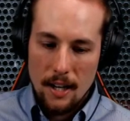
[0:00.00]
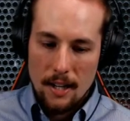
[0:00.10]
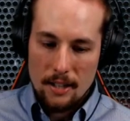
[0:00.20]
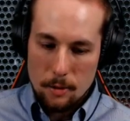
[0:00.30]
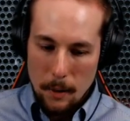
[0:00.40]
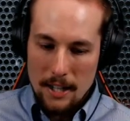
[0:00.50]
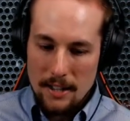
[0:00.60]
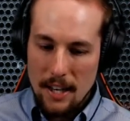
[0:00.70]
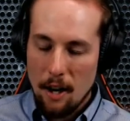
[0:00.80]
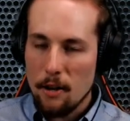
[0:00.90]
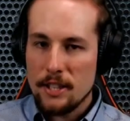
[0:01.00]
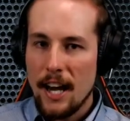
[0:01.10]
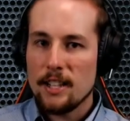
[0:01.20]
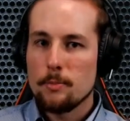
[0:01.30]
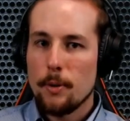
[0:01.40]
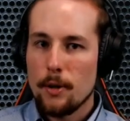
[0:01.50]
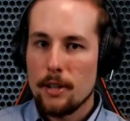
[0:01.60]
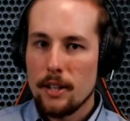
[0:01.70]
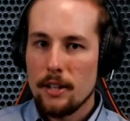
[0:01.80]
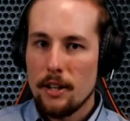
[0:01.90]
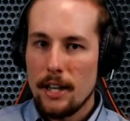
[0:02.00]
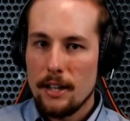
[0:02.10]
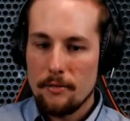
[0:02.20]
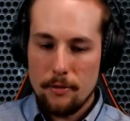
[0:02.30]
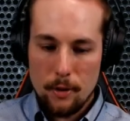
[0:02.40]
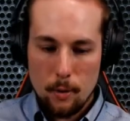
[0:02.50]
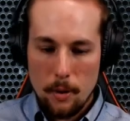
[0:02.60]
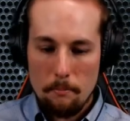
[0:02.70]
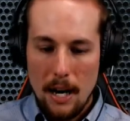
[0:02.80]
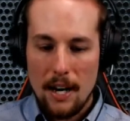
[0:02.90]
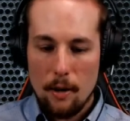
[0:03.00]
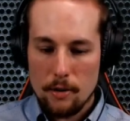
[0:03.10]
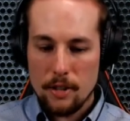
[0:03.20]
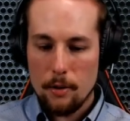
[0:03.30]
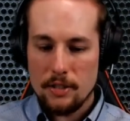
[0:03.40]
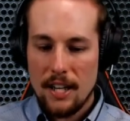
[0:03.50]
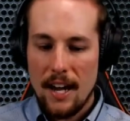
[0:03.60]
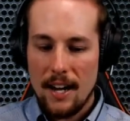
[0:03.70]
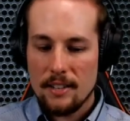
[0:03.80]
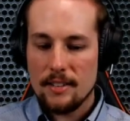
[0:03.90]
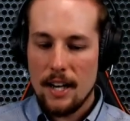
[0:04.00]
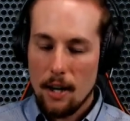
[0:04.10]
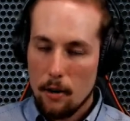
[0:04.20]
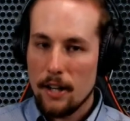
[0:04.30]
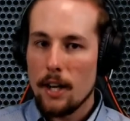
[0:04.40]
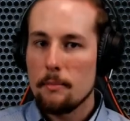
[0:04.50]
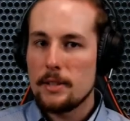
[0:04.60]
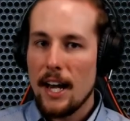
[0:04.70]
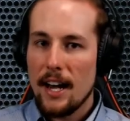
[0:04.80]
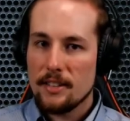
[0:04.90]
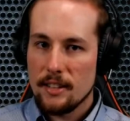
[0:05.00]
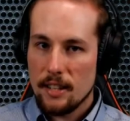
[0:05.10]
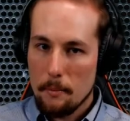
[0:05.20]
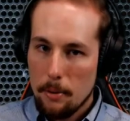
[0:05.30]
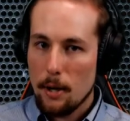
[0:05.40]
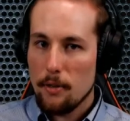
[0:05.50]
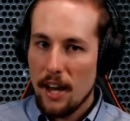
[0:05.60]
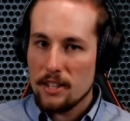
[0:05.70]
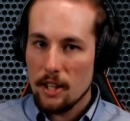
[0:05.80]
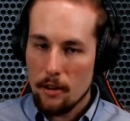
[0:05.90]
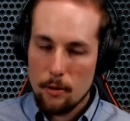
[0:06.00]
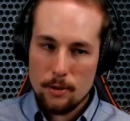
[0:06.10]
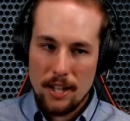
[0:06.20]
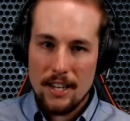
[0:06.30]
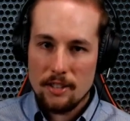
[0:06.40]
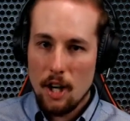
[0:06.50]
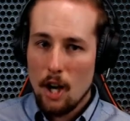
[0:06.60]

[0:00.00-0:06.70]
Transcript: Despite that, our tax burden, if you combine our sales tax and our income tax and compare that to other states,